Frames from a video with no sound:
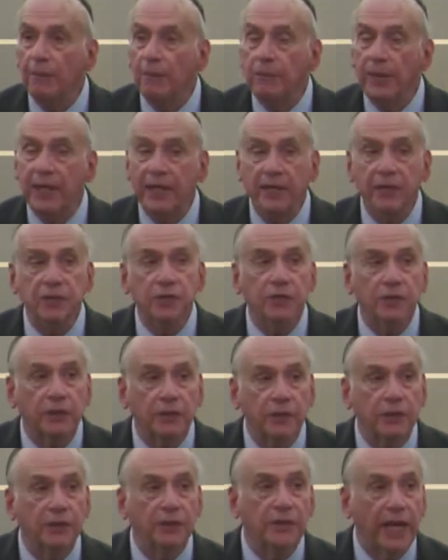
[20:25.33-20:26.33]
pay
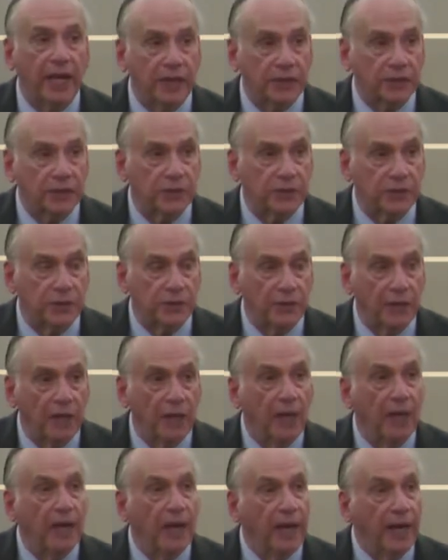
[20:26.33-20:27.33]
certain taxes,
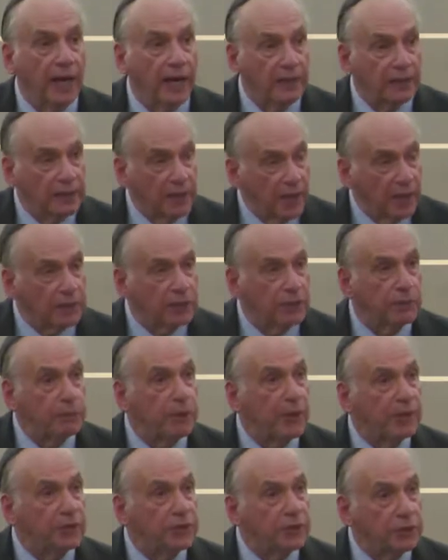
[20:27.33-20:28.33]
and
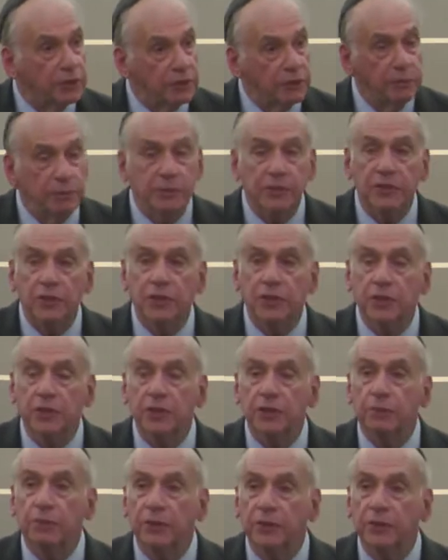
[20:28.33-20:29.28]
occupy certain positions,